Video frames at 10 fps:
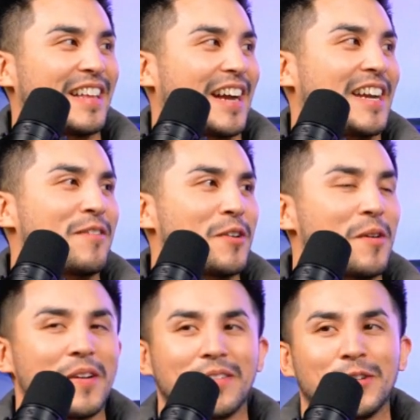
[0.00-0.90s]
Like I didn't even know
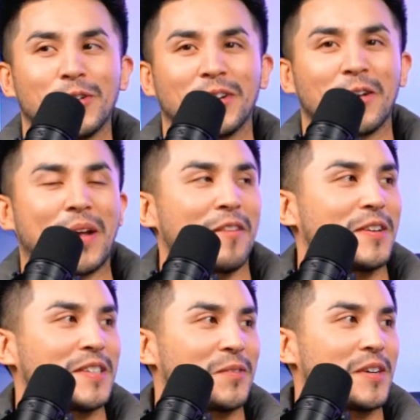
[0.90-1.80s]
what journaling or
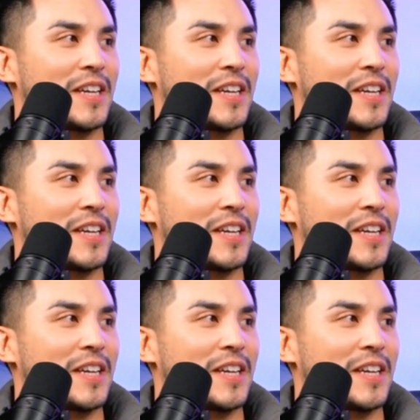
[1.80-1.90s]
manifesting was.